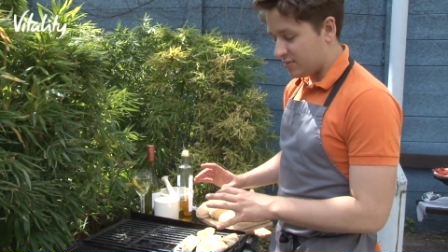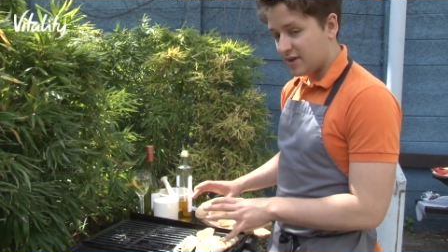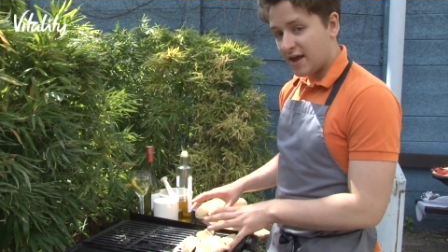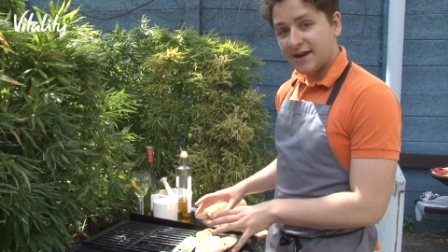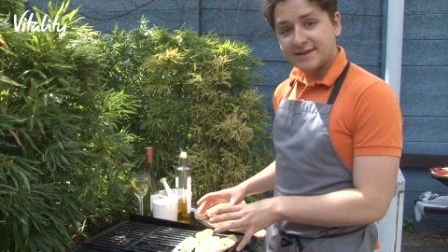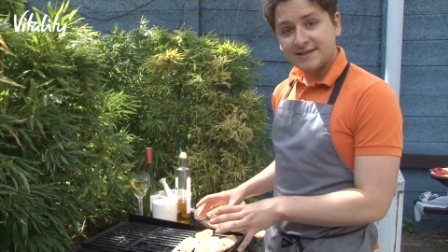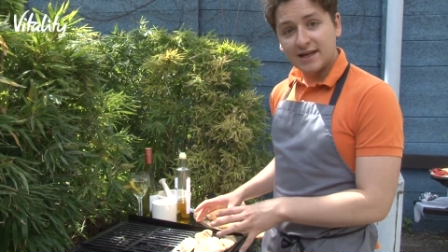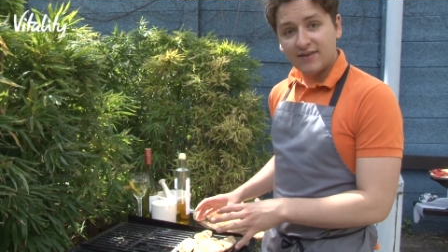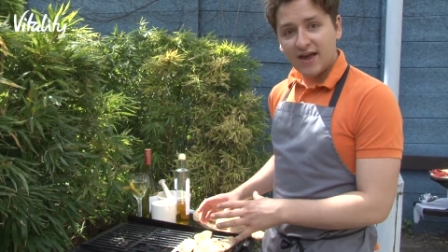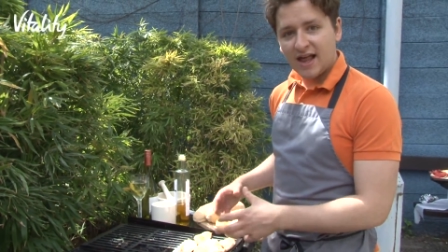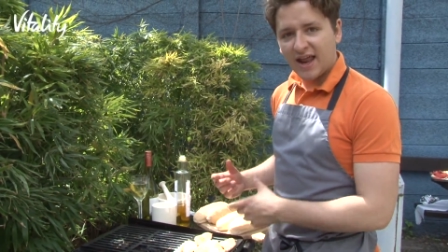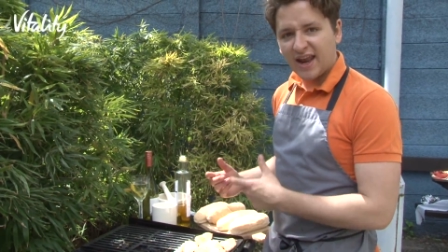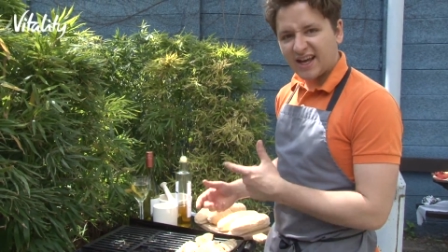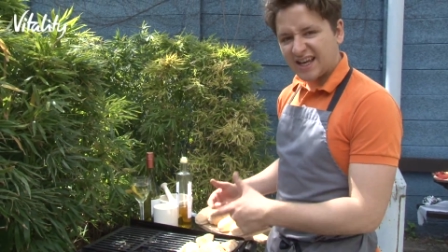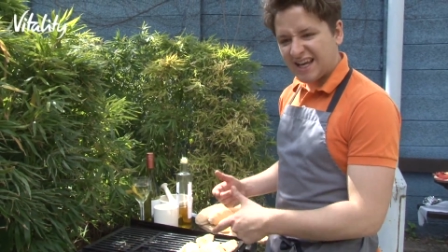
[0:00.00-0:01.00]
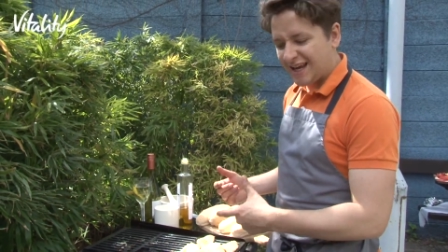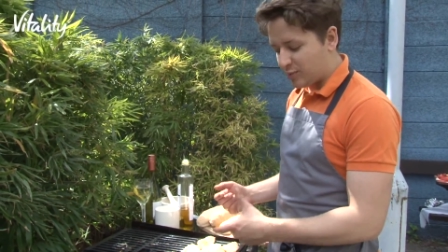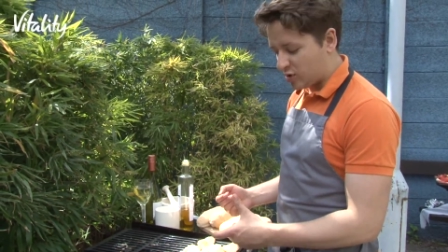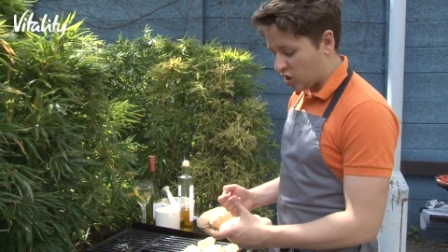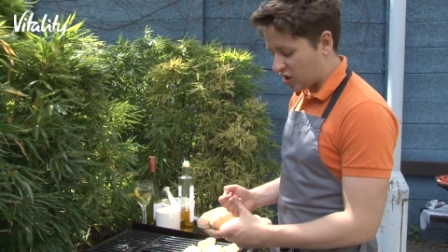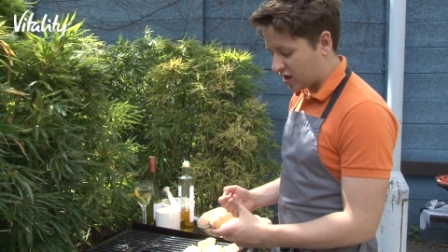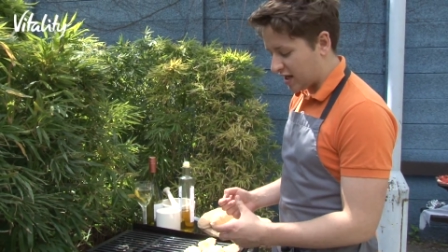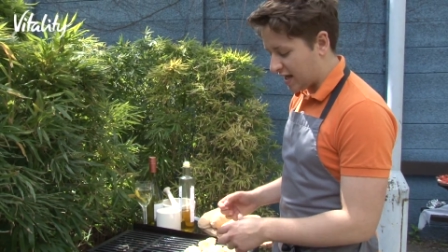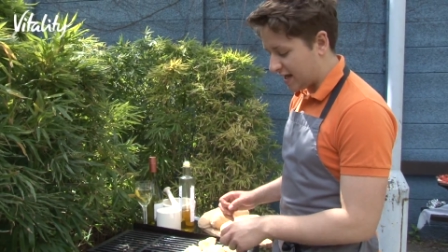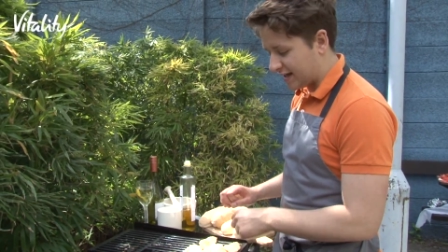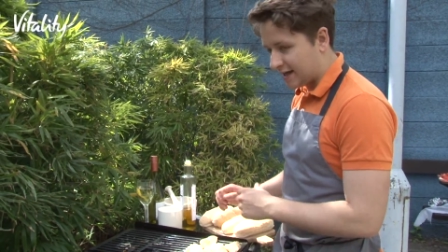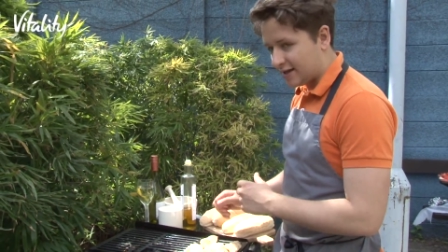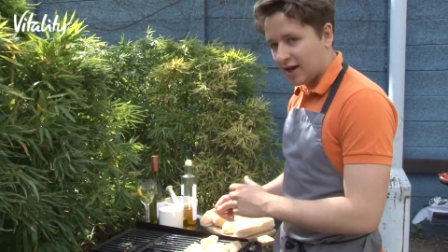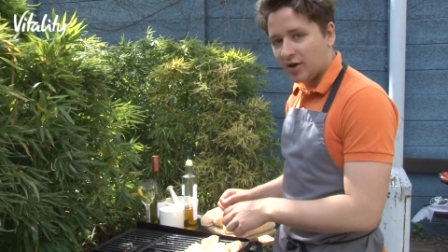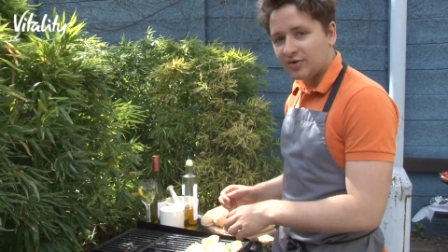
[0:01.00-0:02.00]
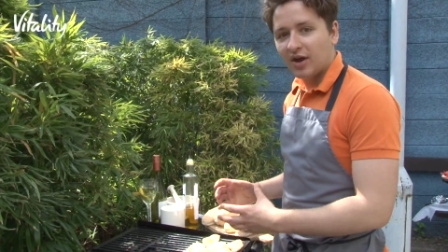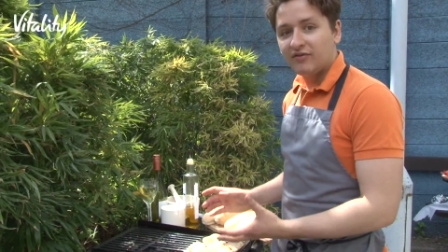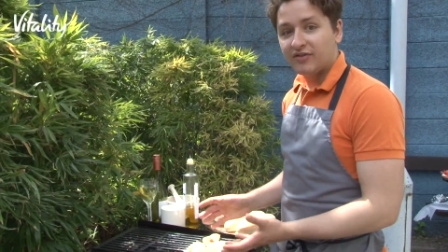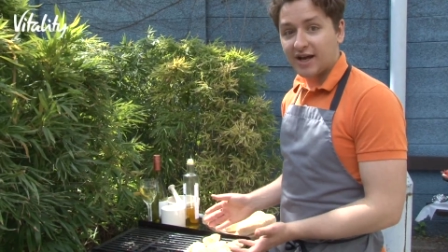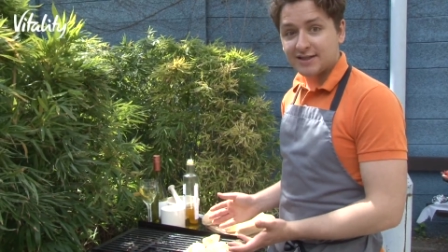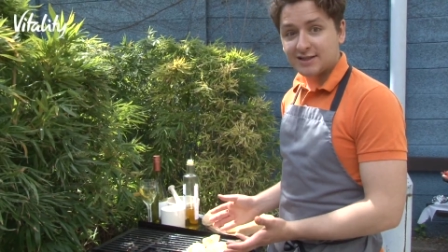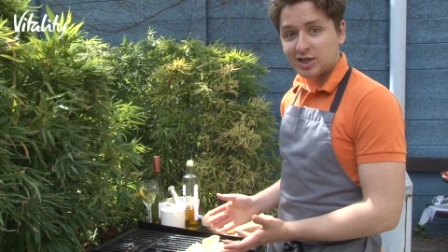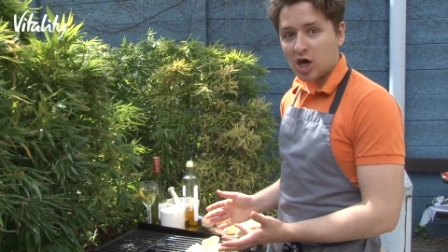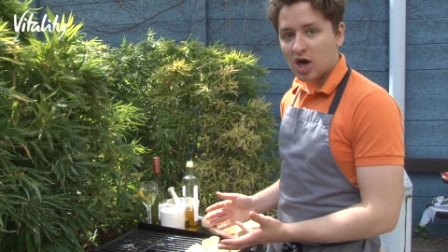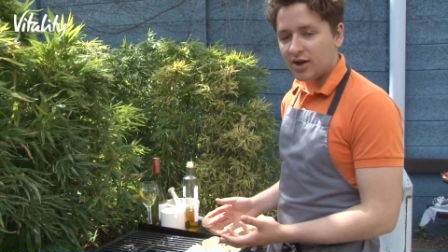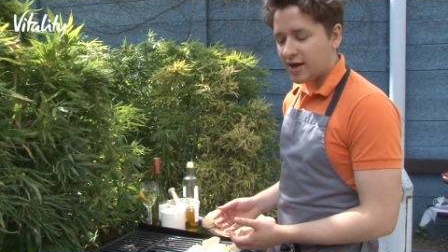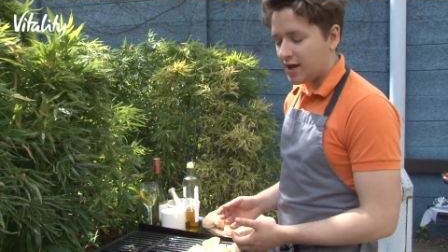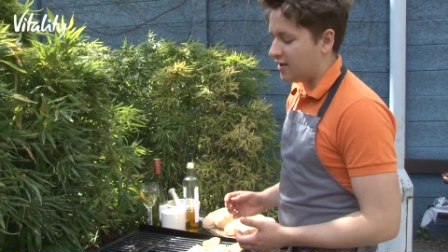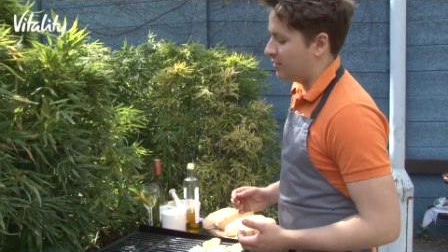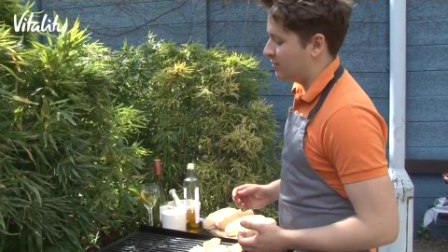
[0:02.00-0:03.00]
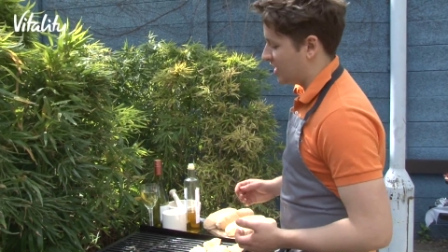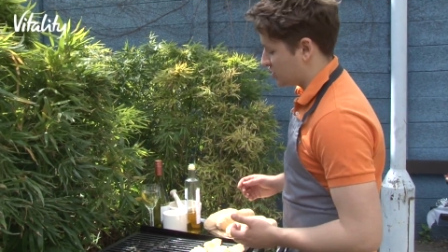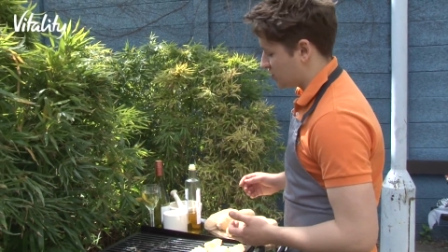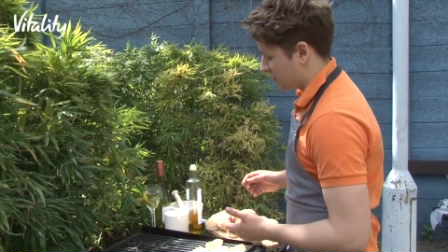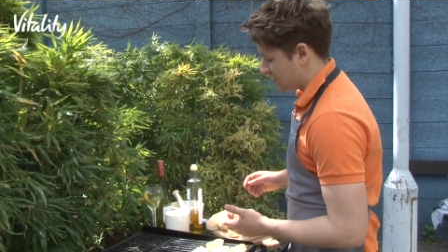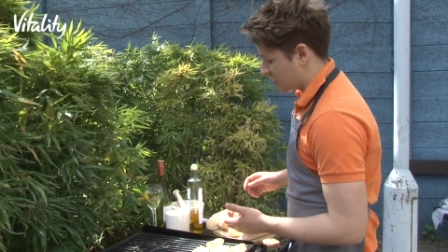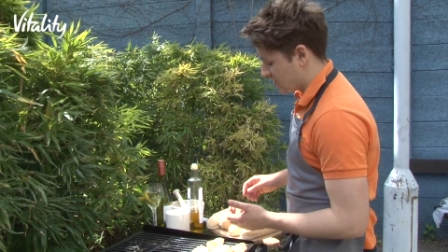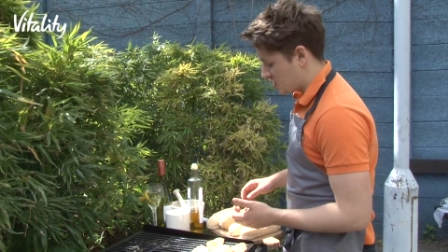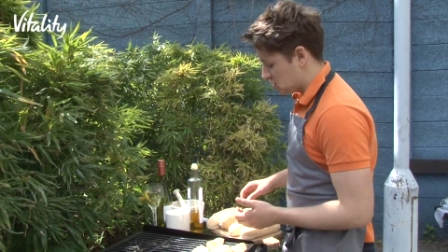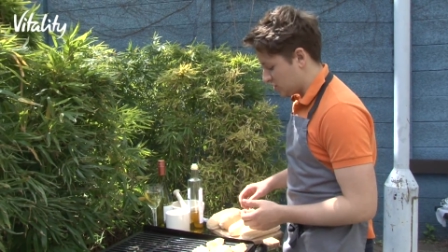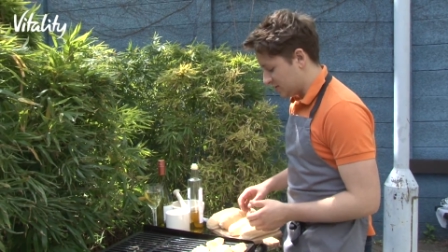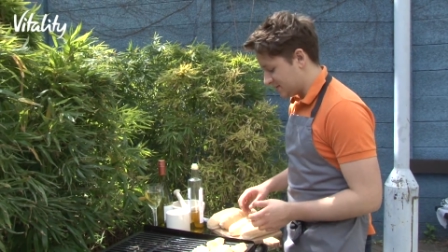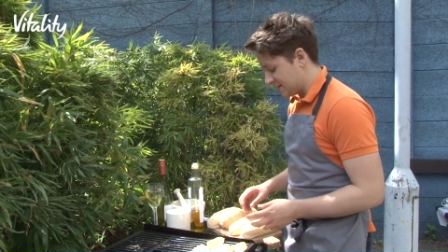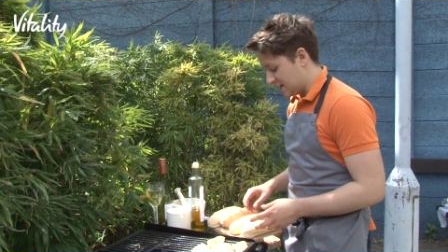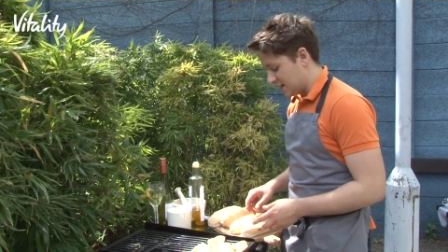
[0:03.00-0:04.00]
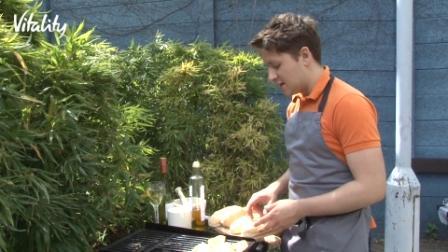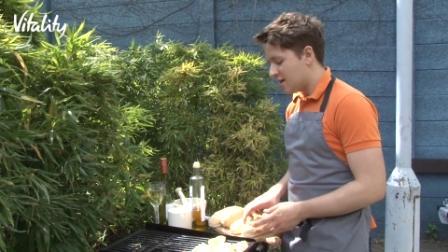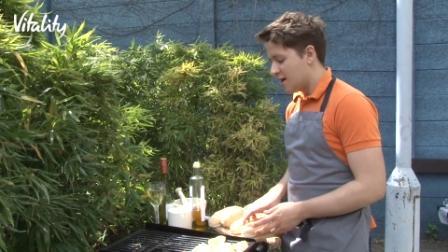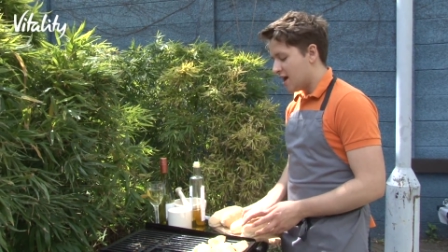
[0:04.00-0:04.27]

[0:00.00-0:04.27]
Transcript: Let it sit there, let it keep cooking, don't forget to turn it and make sure it's nice and juicy.